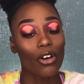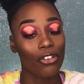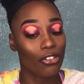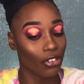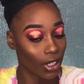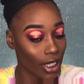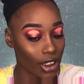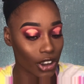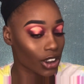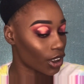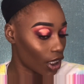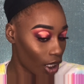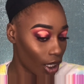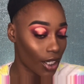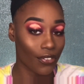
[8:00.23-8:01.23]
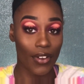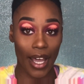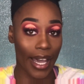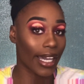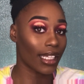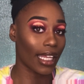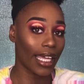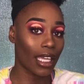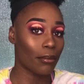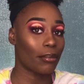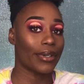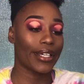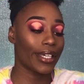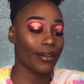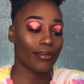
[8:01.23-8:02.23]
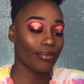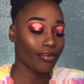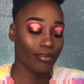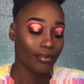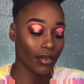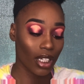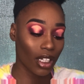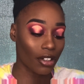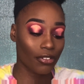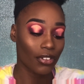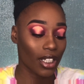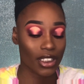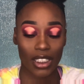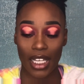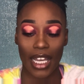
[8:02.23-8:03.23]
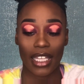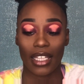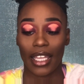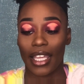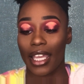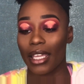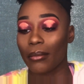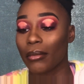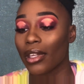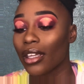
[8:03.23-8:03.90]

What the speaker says: flush of highlight, but a flush of highlight ain't